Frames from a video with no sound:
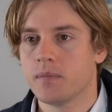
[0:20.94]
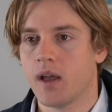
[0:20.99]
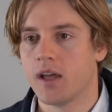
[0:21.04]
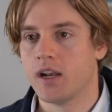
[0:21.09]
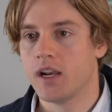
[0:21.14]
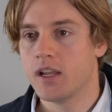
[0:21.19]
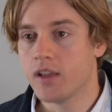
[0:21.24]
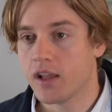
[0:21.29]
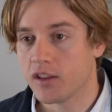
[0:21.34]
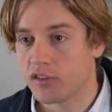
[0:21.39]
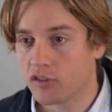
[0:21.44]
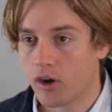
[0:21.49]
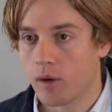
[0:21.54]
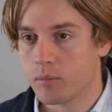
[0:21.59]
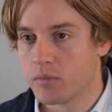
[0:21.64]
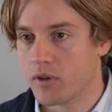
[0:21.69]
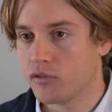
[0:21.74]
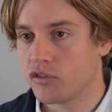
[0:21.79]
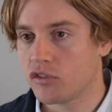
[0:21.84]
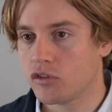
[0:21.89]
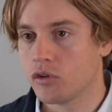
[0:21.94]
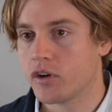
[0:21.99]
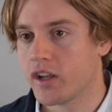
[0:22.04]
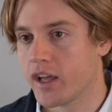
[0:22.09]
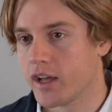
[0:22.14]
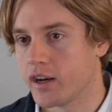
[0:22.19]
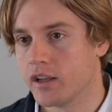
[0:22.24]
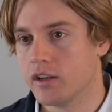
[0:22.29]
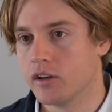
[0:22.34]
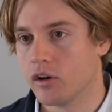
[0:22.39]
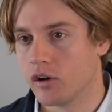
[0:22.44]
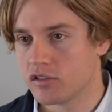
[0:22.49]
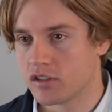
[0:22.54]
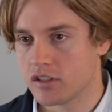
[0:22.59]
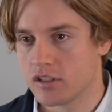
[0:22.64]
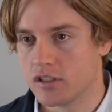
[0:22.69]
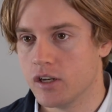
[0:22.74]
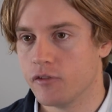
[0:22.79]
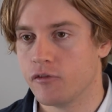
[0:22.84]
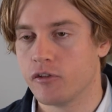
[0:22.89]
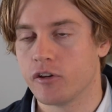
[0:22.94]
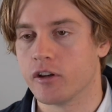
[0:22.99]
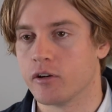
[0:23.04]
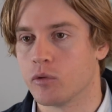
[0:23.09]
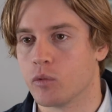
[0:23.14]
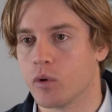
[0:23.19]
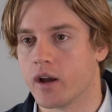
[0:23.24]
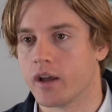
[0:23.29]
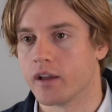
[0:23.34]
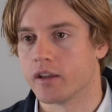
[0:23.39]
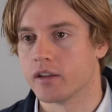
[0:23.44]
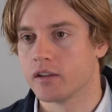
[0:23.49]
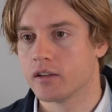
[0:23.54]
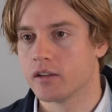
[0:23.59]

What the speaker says: And in that time, you've stood out in no significant way.